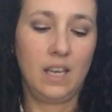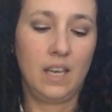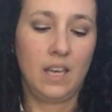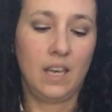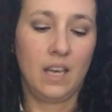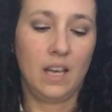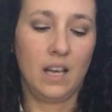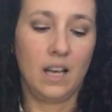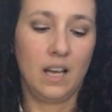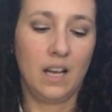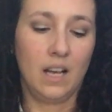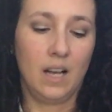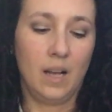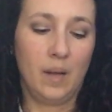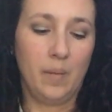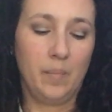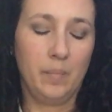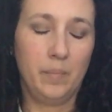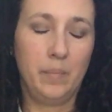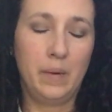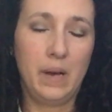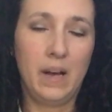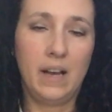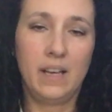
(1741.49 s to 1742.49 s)

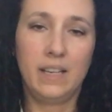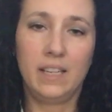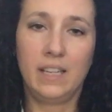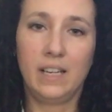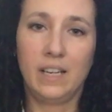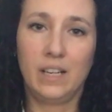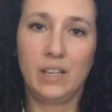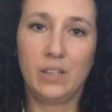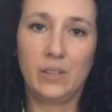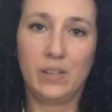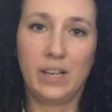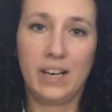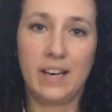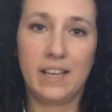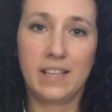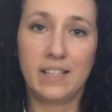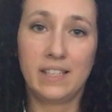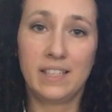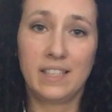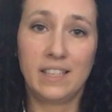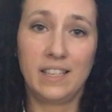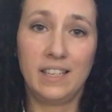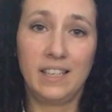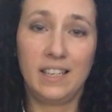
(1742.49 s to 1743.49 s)
But,
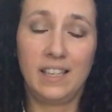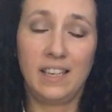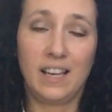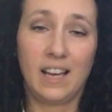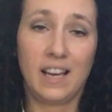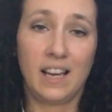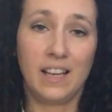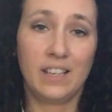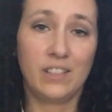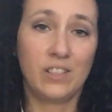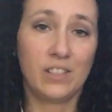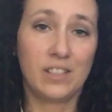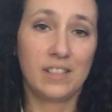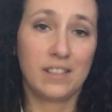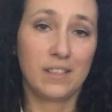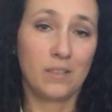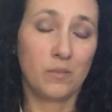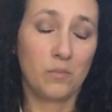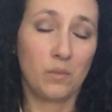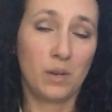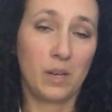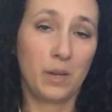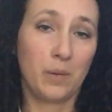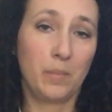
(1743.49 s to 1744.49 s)
honestly, I just
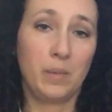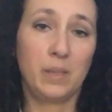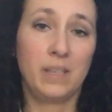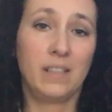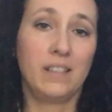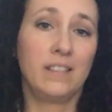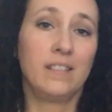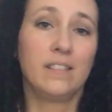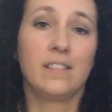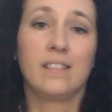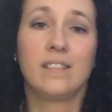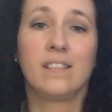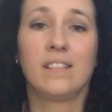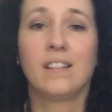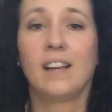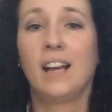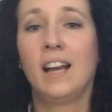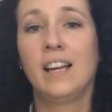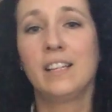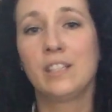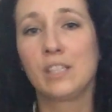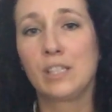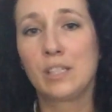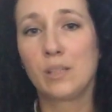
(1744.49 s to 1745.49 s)
didn't want to
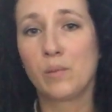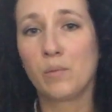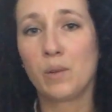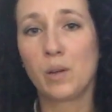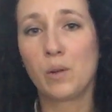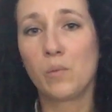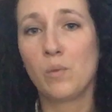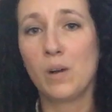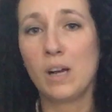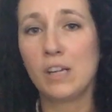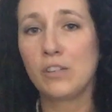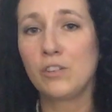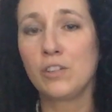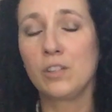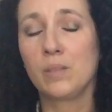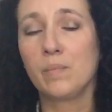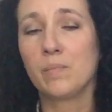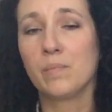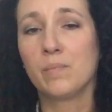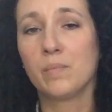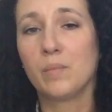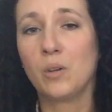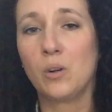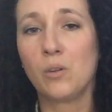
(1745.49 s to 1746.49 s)
wash
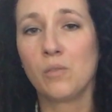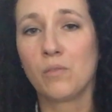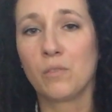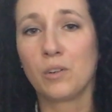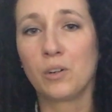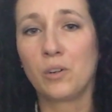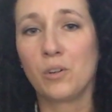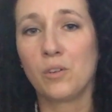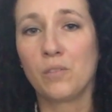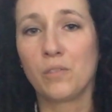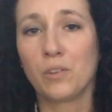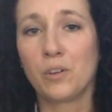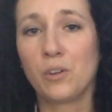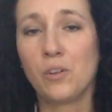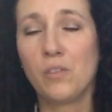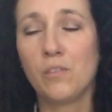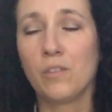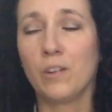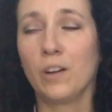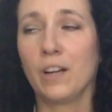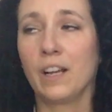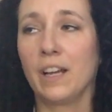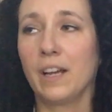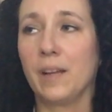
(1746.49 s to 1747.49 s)
them over and over and
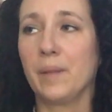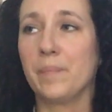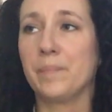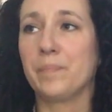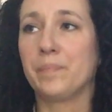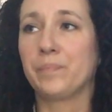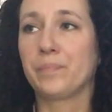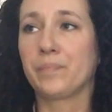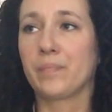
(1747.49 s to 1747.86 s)
over again.